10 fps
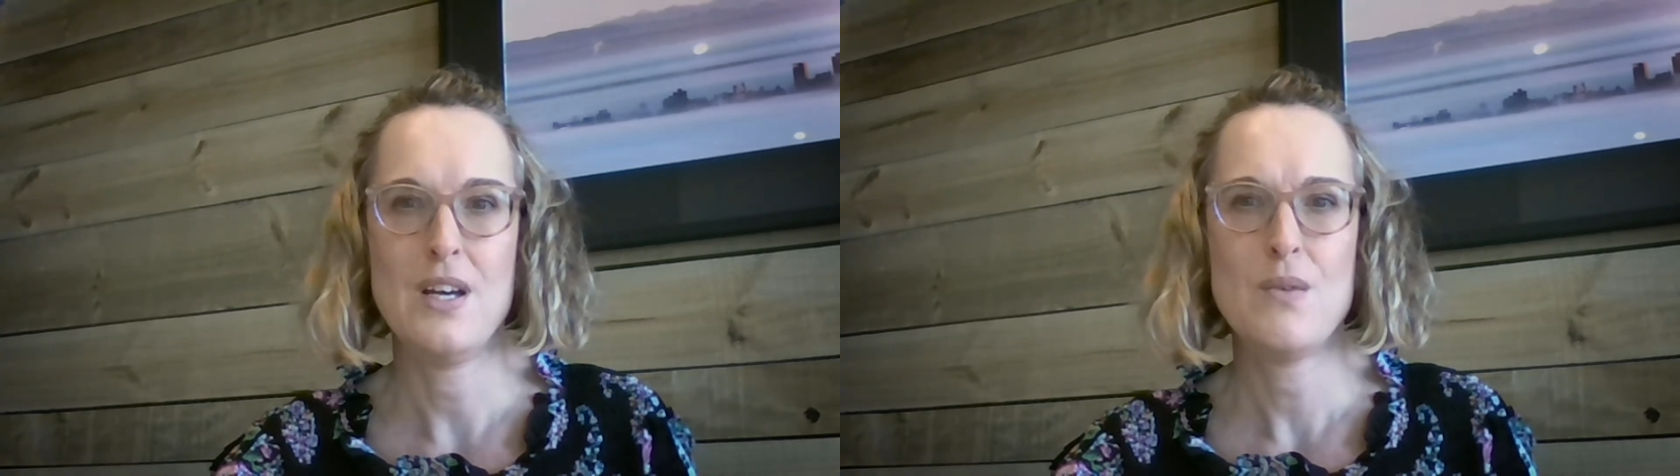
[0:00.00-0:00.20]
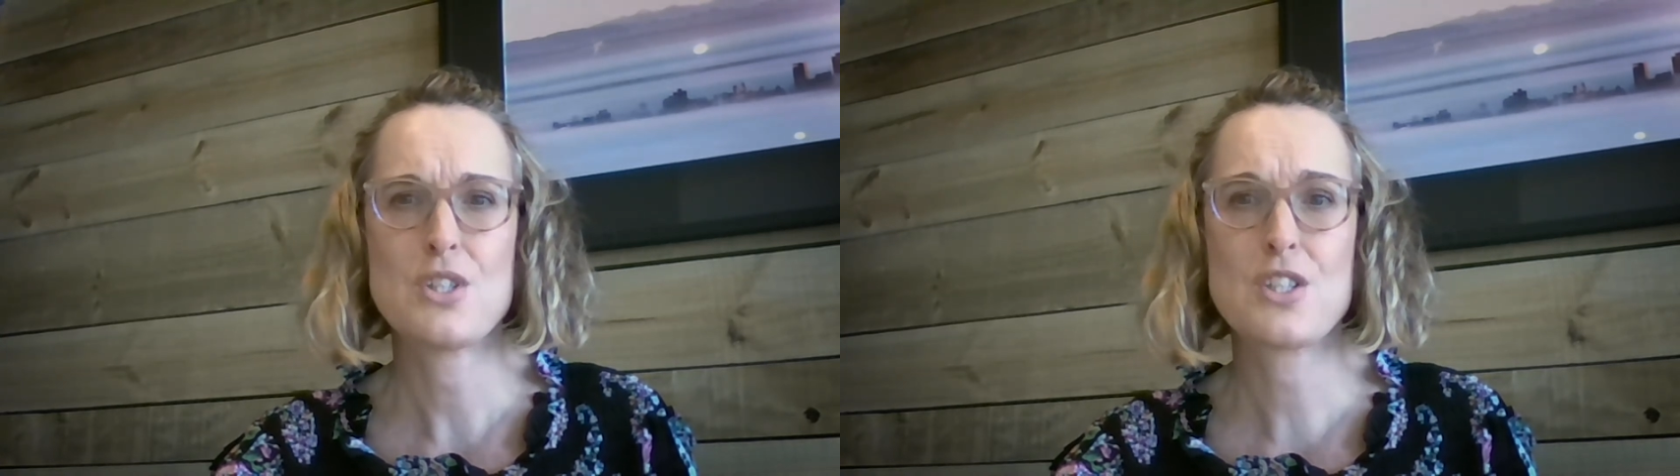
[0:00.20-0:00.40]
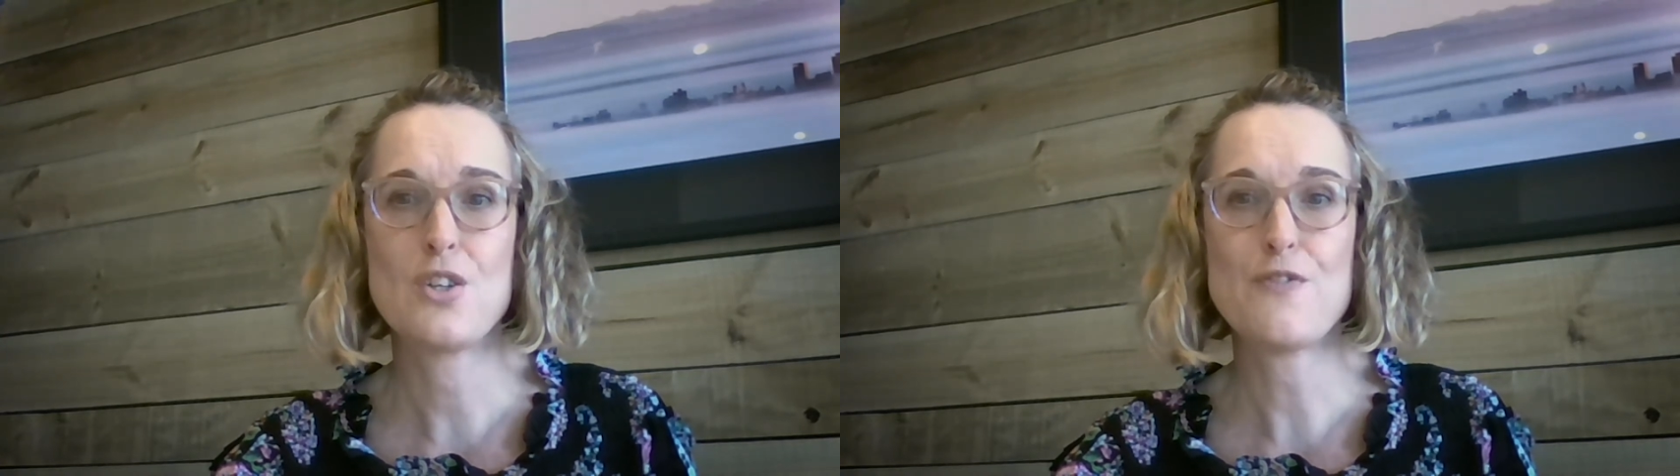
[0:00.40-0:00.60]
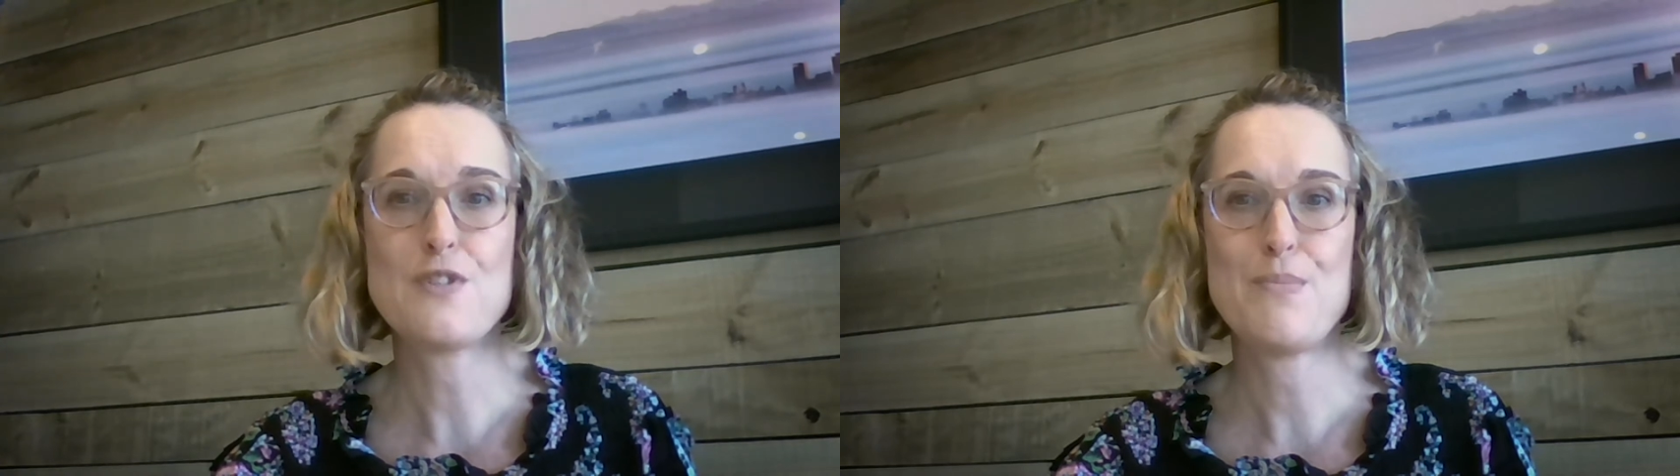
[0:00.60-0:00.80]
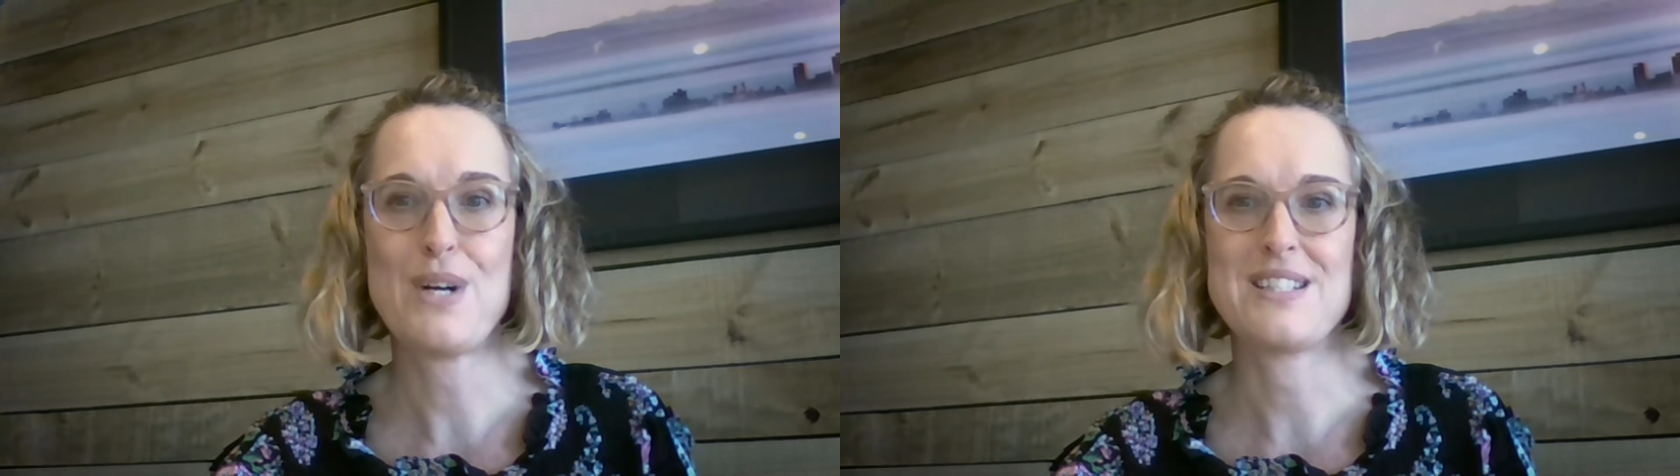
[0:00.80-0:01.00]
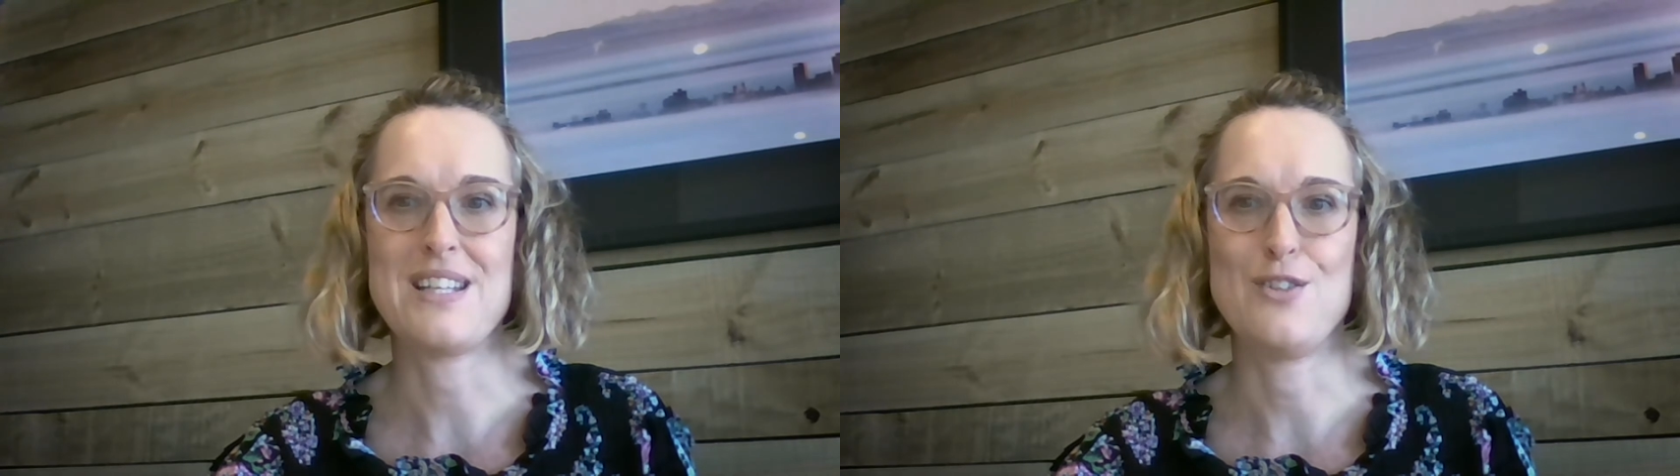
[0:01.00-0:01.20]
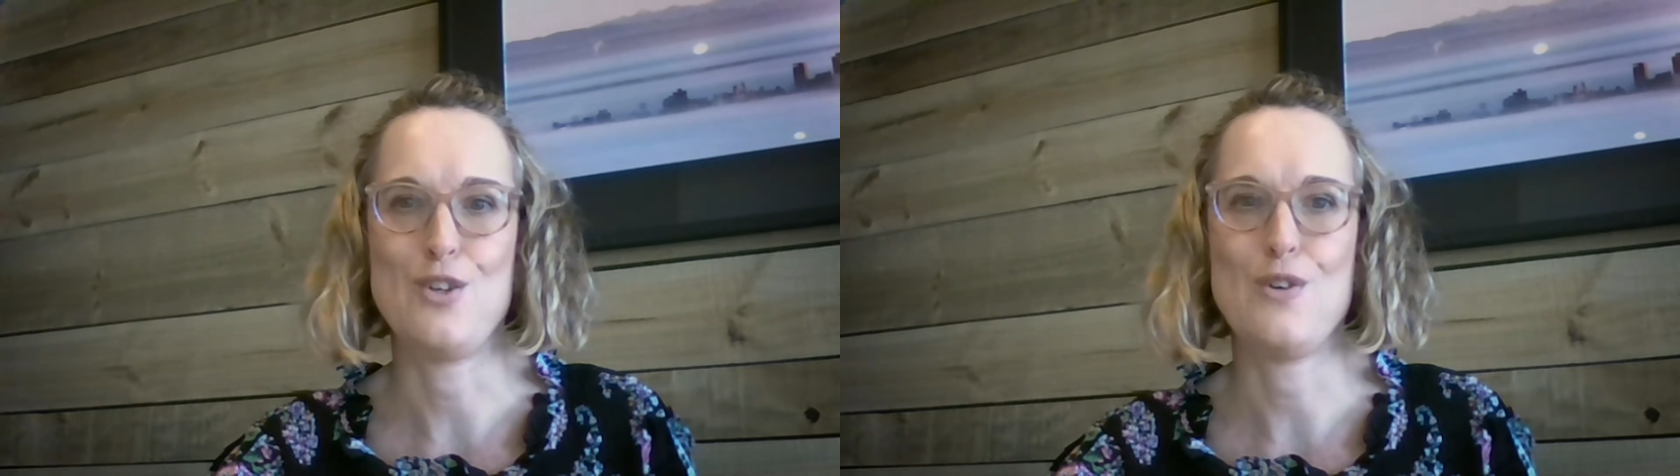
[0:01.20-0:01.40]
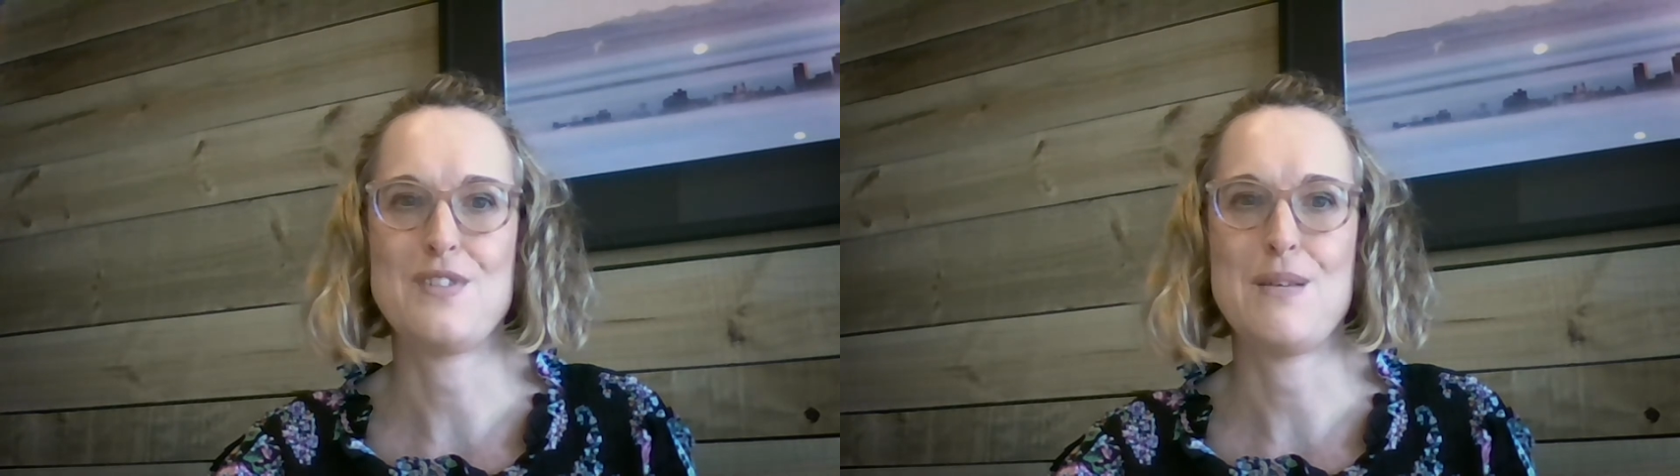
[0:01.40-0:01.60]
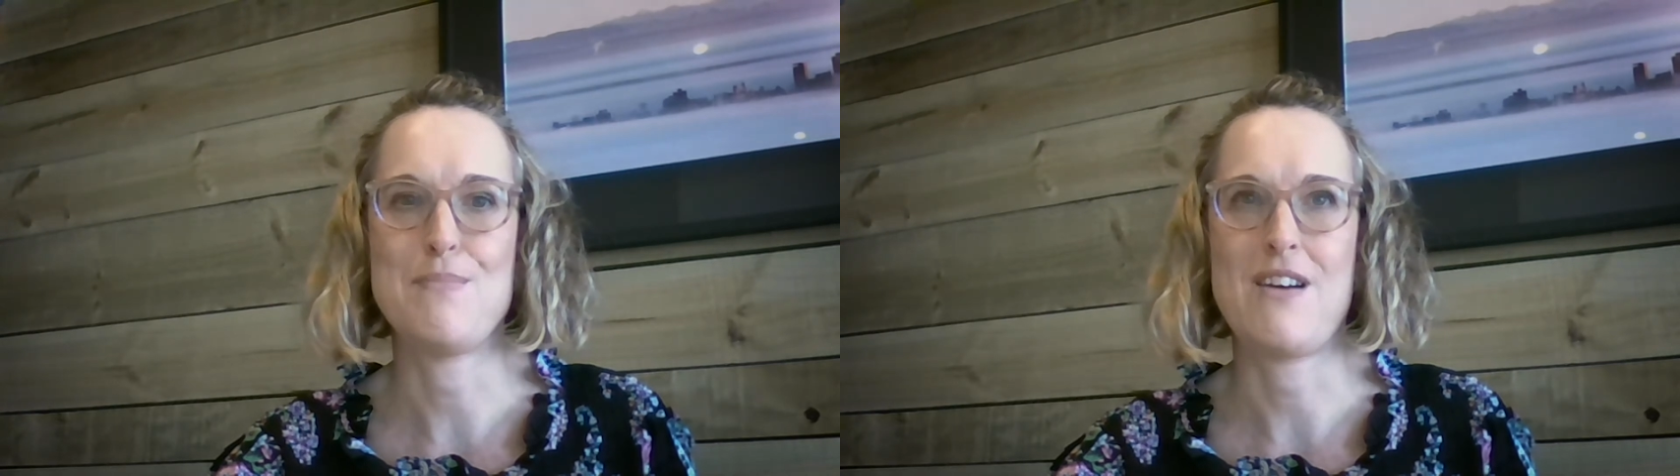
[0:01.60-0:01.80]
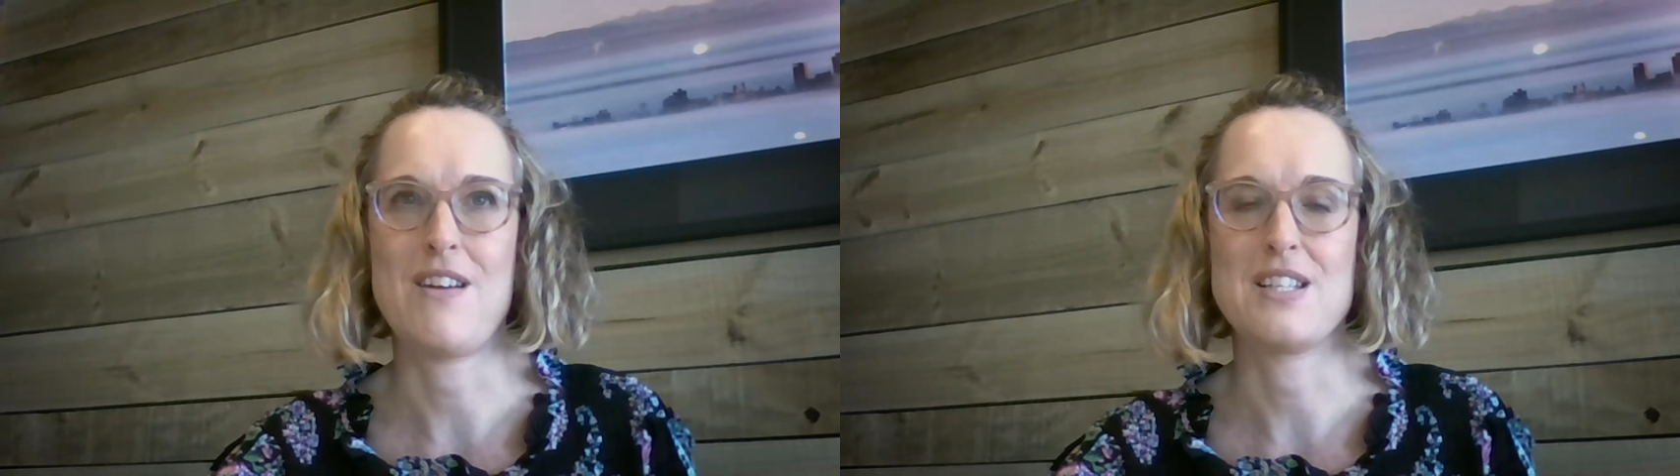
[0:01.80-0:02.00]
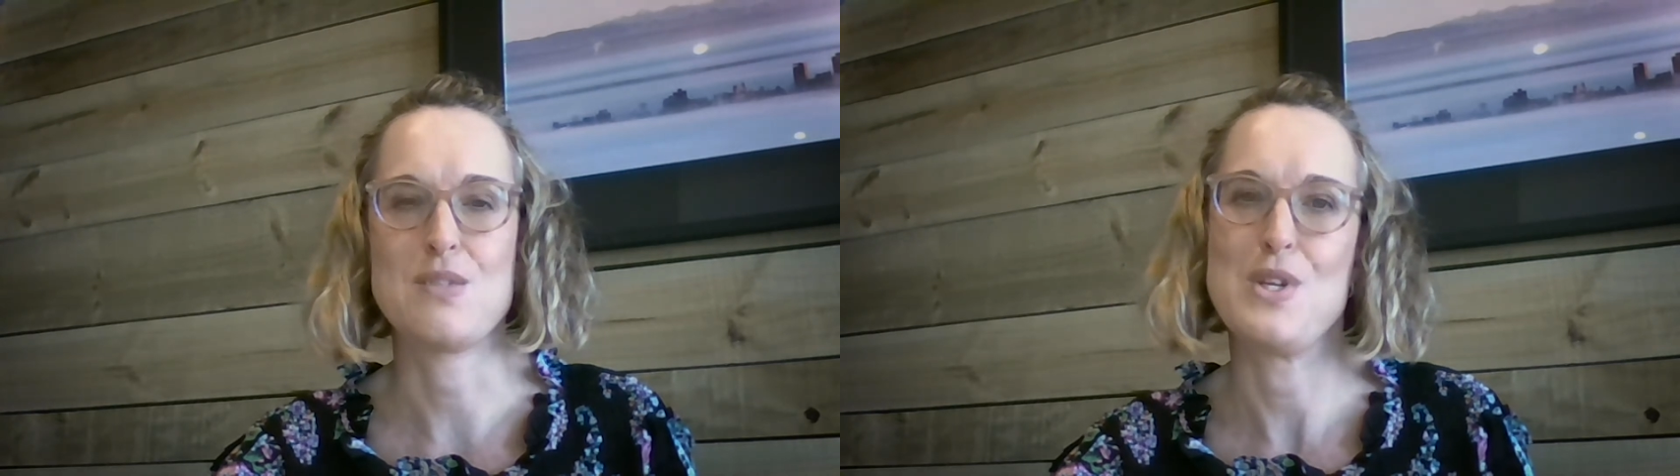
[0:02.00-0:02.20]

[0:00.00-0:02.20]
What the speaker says: which can often break down nerves and barriers